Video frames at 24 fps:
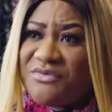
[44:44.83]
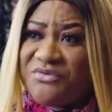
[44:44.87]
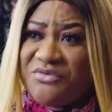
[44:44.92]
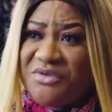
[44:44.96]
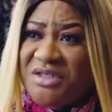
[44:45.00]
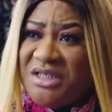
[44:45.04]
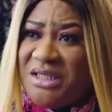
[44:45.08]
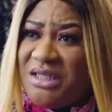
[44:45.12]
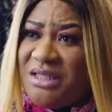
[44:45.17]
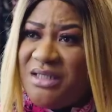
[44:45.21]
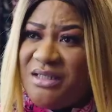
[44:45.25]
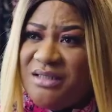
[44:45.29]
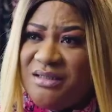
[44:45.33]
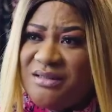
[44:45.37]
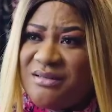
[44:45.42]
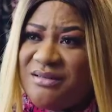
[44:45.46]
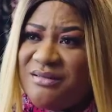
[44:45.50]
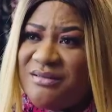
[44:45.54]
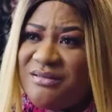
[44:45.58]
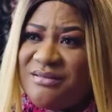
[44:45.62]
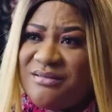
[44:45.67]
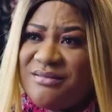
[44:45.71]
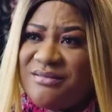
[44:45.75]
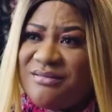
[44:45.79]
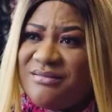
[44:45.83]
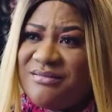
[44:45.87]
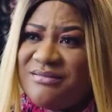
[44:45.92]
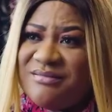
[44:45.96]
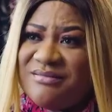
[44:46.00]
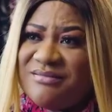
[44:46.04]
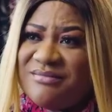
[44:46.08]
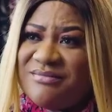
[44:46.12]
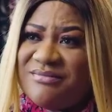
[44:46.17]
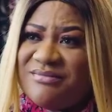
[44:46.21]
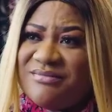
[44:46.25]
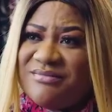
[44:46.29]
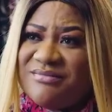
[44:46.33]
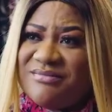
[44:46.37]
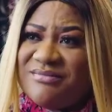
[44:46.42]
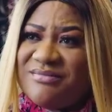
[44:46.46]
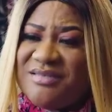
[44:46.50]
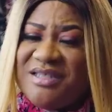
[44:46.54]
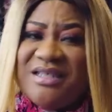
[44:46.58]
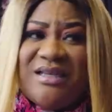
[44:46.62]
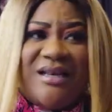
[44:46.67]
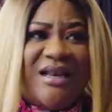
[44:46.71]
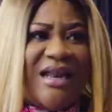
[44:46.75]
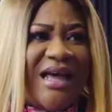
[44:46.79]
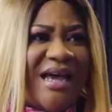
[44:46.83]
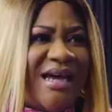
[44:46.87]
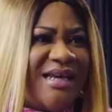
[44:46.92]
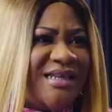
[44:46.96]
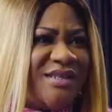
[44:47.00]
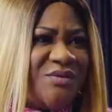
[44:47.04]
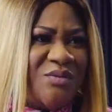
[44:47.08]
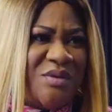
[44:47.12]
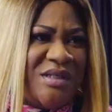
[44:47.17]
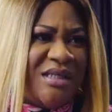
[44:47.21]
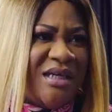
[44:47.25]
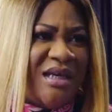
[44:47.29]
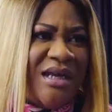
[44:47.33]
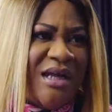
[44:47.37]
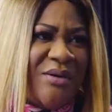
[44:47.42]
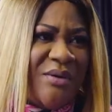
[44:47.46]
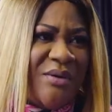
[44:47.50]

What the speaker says: Really? The lies we tell